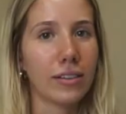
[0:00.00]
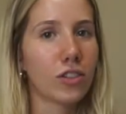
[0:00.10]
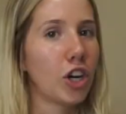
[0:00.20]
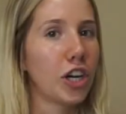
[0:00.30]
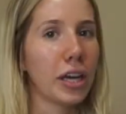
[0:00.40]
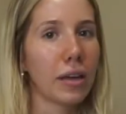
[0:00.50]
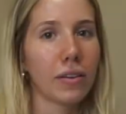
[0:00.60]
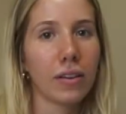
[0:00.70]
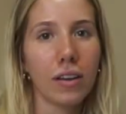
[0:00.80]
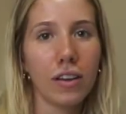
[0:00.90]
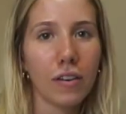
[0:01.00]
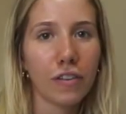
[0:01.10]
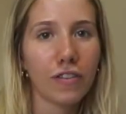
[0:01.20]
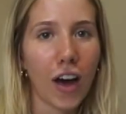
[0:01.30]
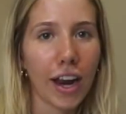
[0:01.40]
starting a
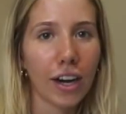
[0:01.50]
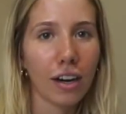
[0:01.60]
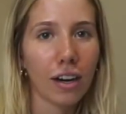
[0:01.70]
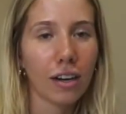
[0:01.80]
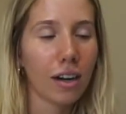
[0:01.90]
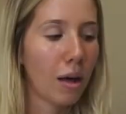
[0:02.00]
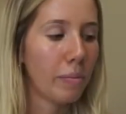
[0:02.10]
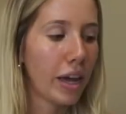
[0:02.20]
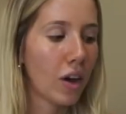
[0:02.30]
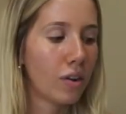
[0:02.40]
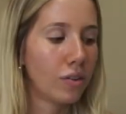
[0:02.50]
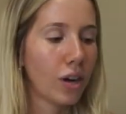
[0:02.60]
fire on my own,